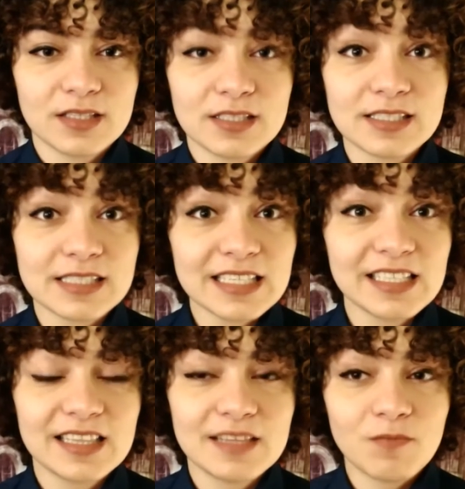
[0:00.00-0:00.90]

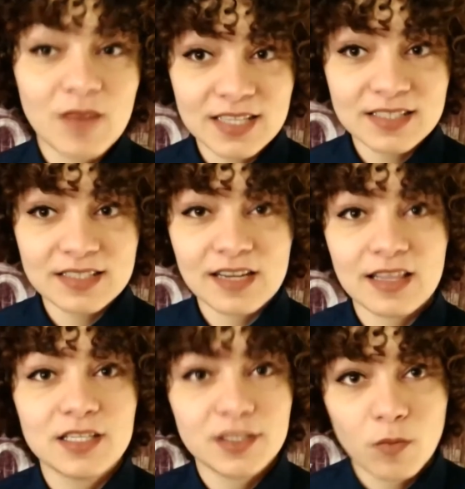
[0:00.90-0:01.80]
Still, the master
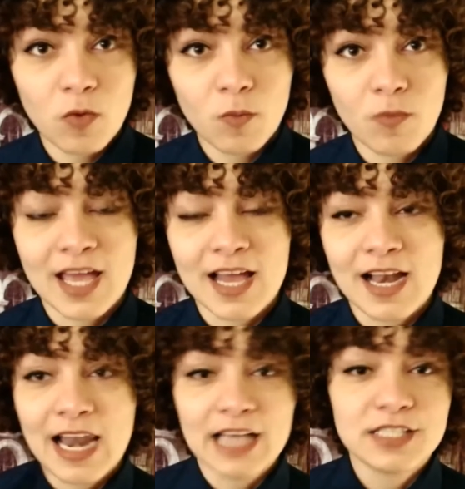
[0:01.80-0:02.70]
that Momo
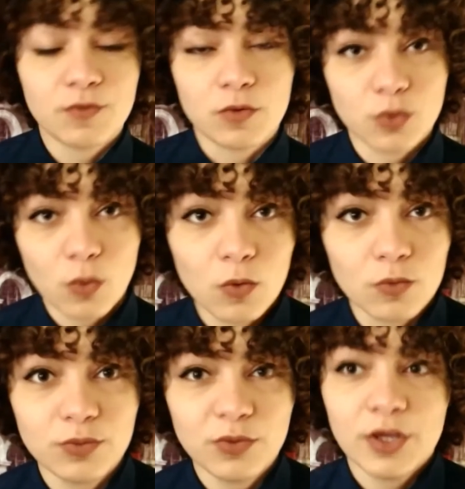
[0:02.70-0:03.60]
last fought
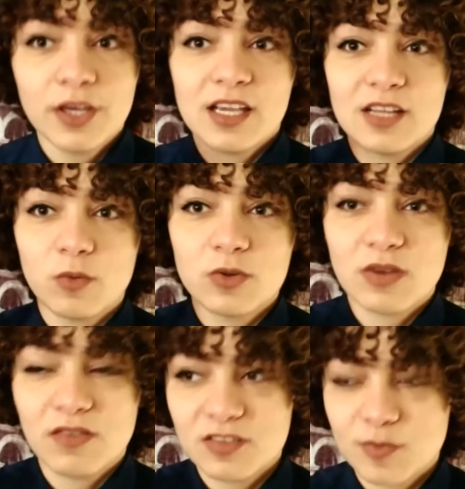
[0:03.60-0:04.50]
off, it was
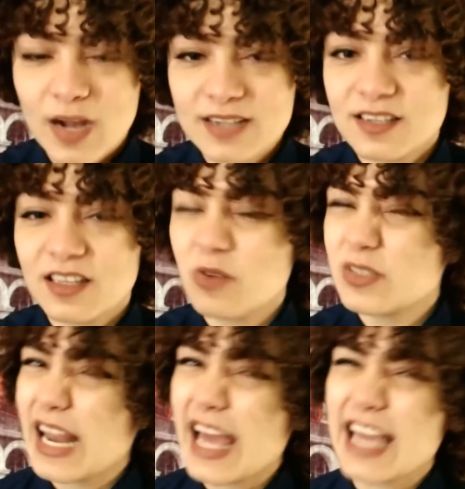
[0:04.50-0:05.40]
one of those monsters that
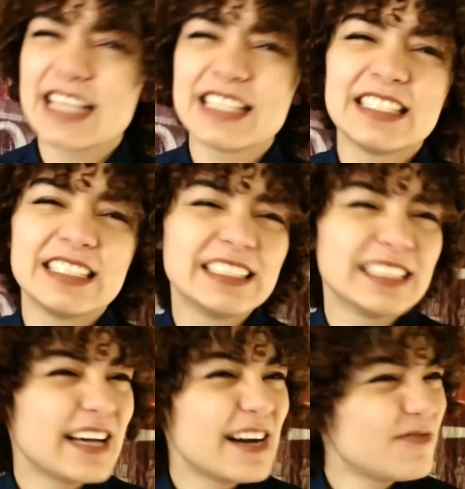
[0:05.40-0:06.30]
was like,
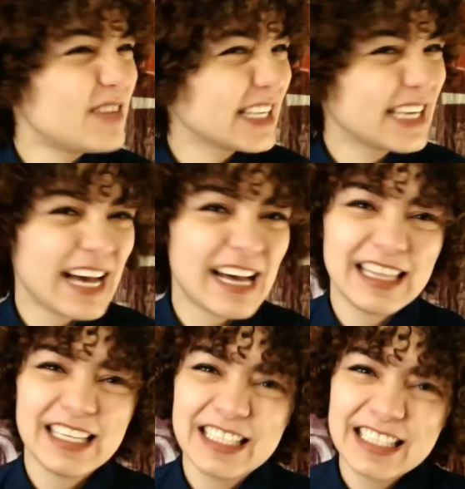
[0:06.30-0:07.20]
oh my god,
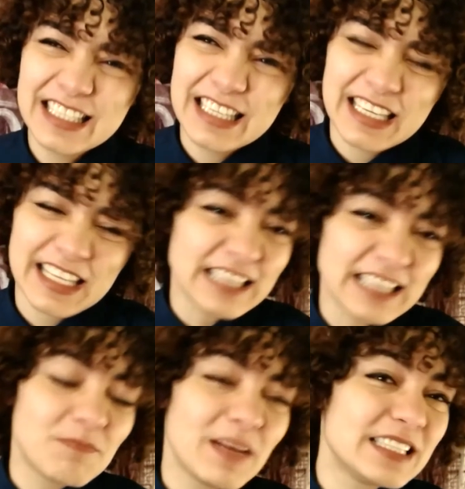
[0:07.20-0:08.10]
yeah,
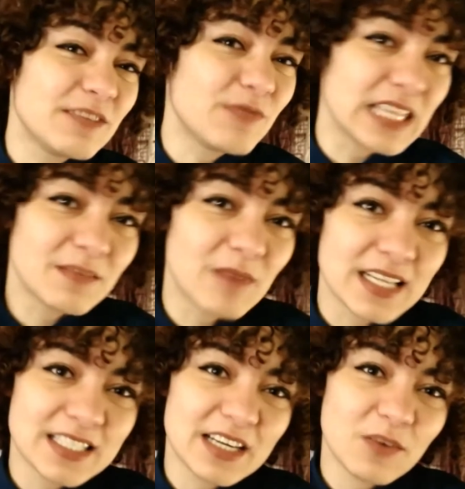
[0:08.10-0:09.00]
please defeat that
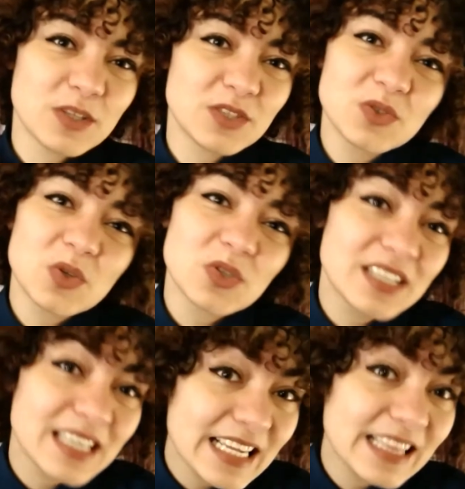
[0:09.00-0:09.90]
monster. We do not
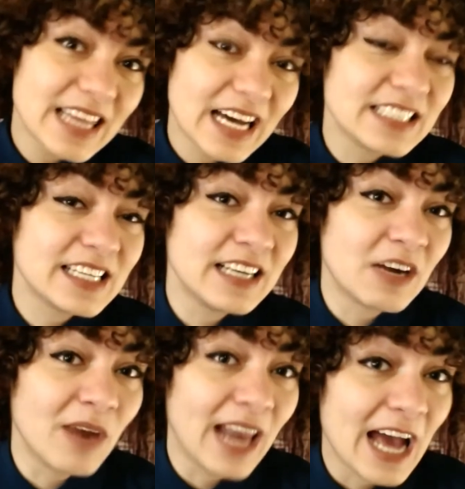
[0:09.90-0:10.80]
need that in
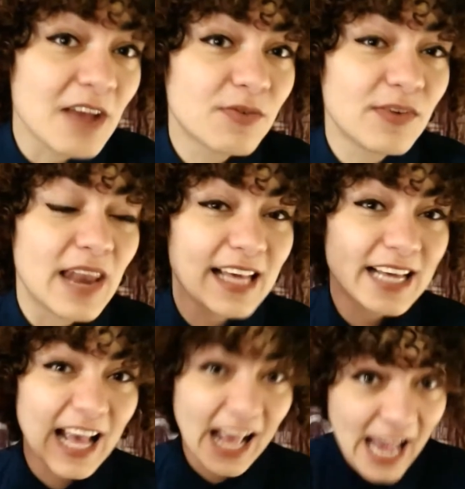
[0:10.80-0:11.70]
our life. Like,
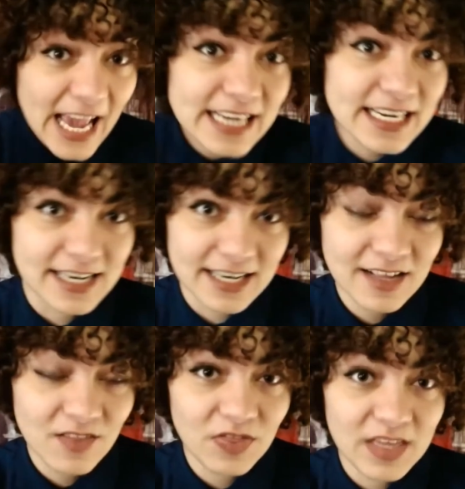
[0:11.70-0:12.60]
I hated
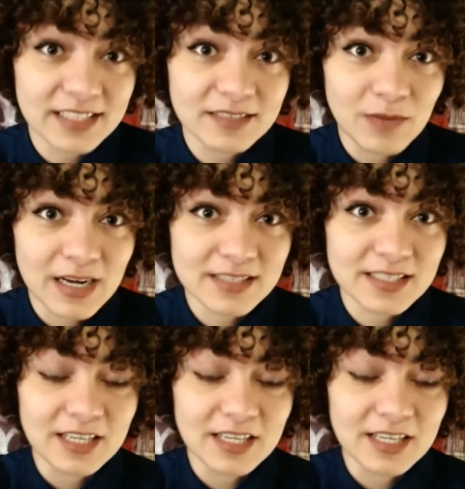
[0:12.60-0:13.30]
that monster.